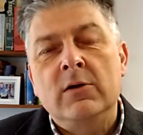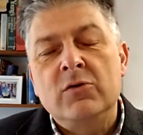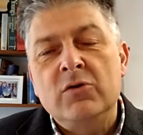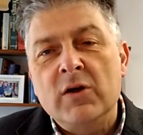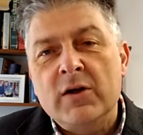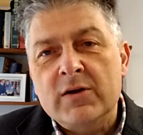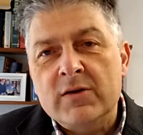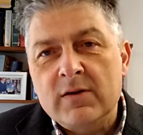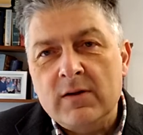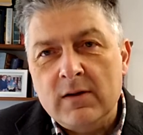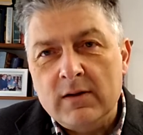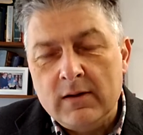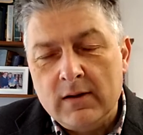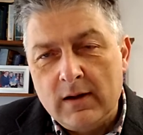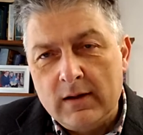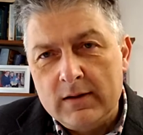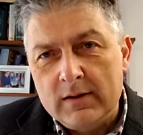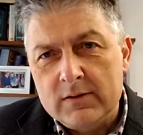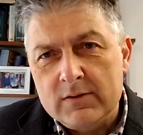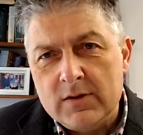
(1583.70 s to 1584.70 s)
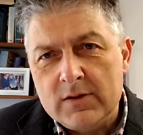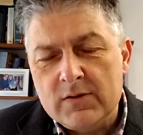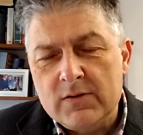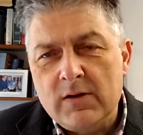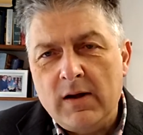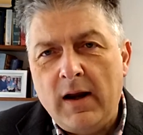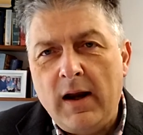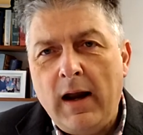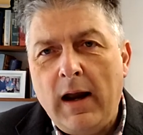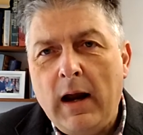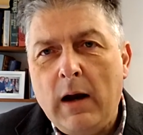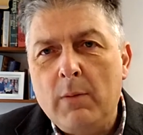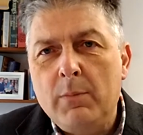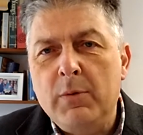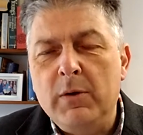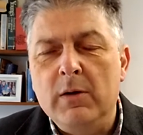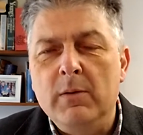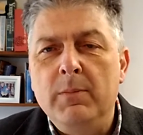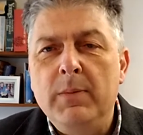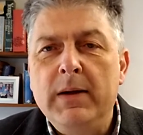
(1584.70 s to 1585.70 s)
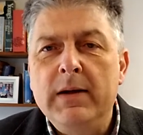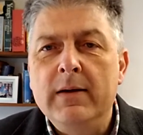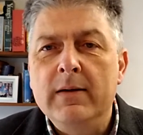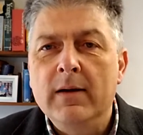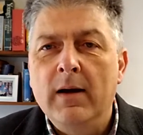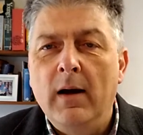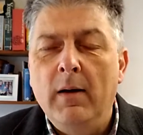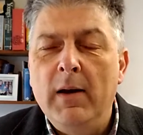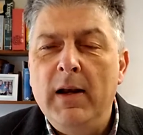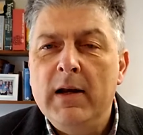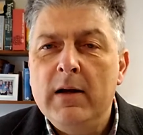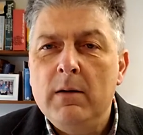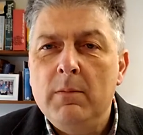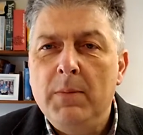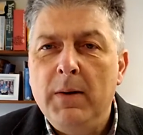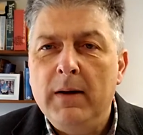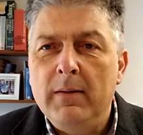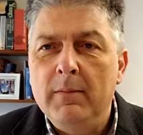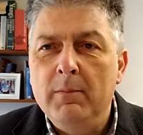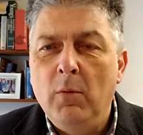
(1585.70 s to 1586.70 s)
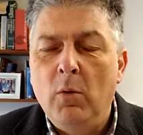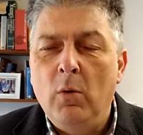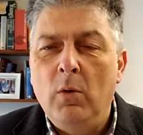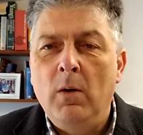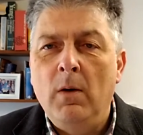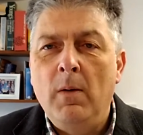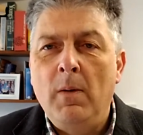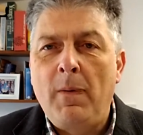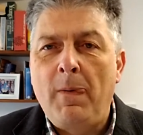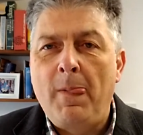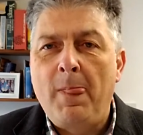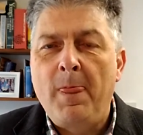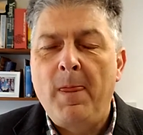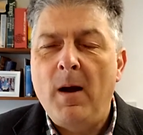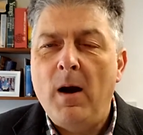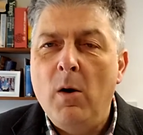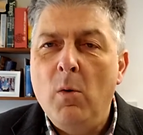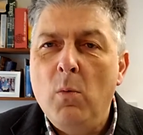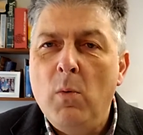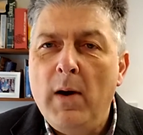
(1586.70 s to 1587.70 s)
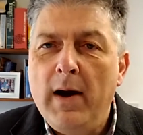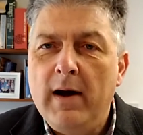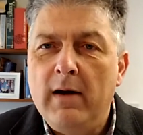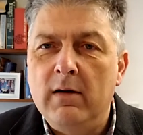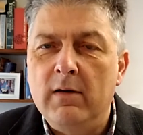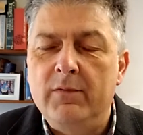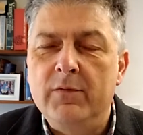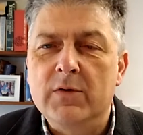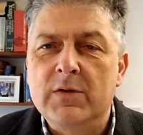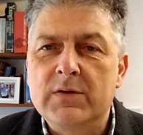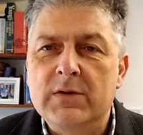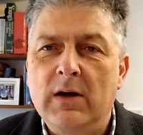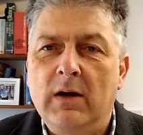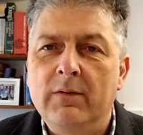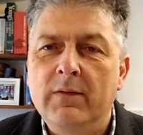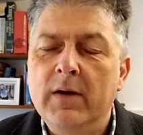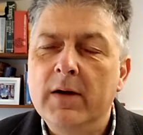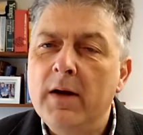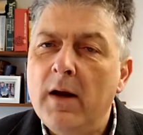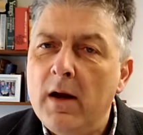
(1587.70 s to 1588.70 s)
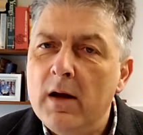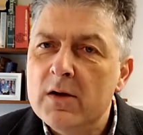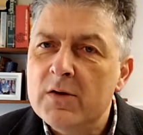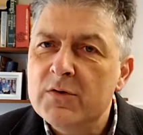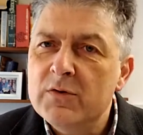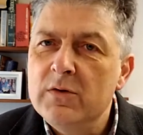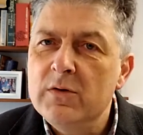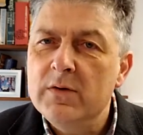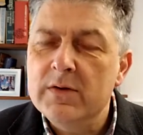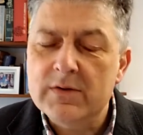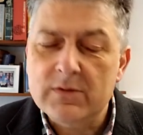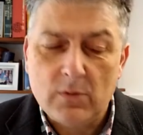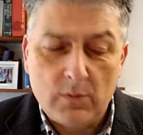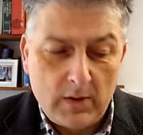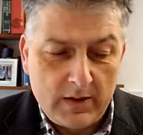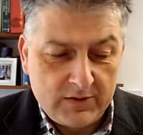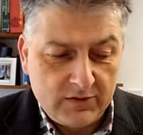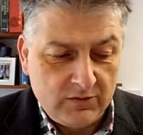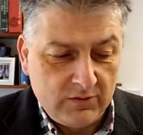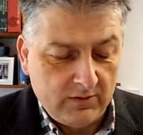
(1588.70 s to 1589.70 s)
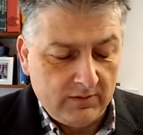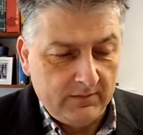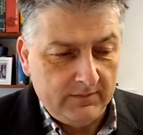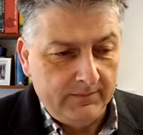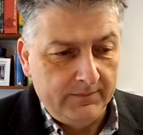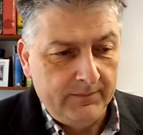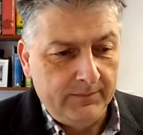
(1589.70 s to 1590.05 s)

Just to help you be a little bit more aware of yourself, can I ask you this question?